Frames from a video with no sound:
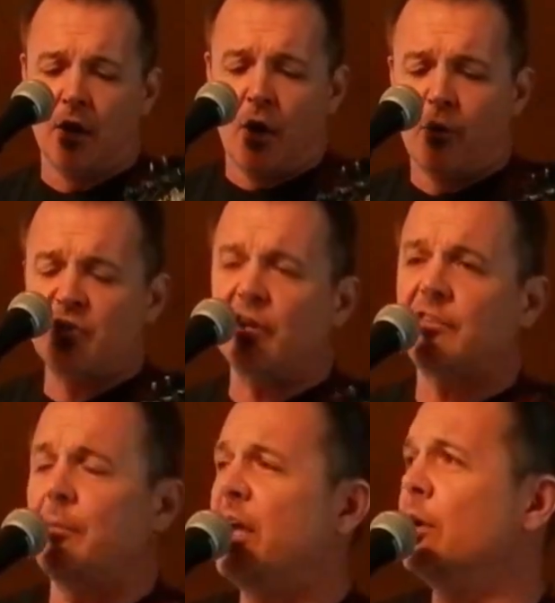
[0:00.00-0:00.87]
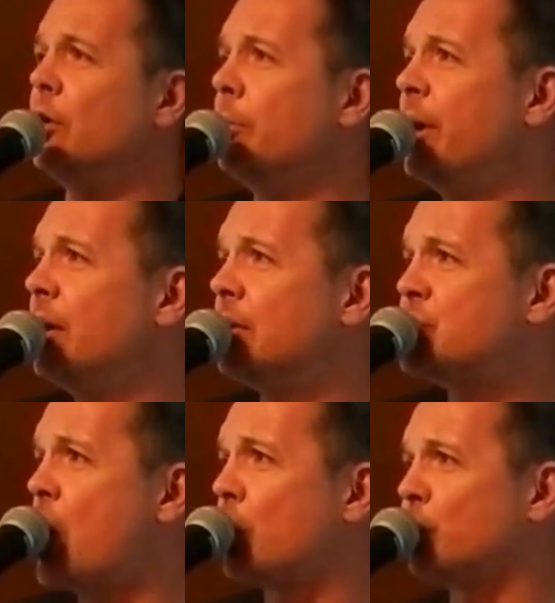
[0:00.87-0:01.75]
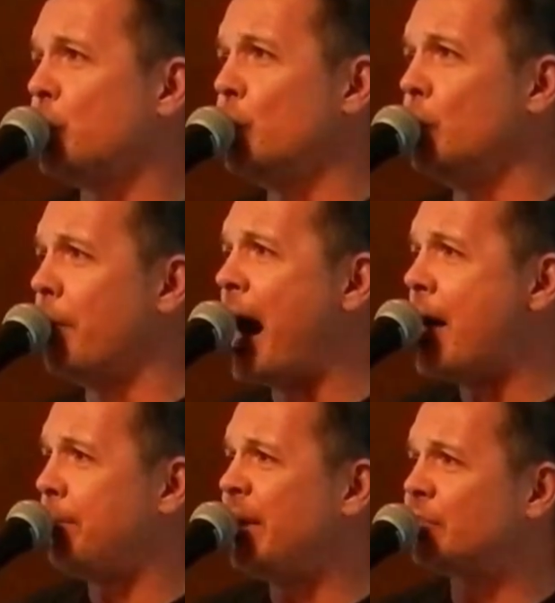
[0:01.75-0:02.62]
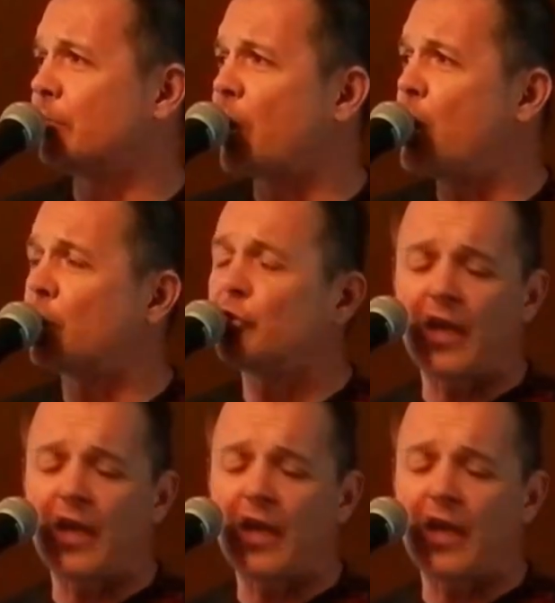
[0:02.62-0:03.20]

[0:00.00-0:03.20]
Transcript: We're just a hillbilly jokers who might be some tokens,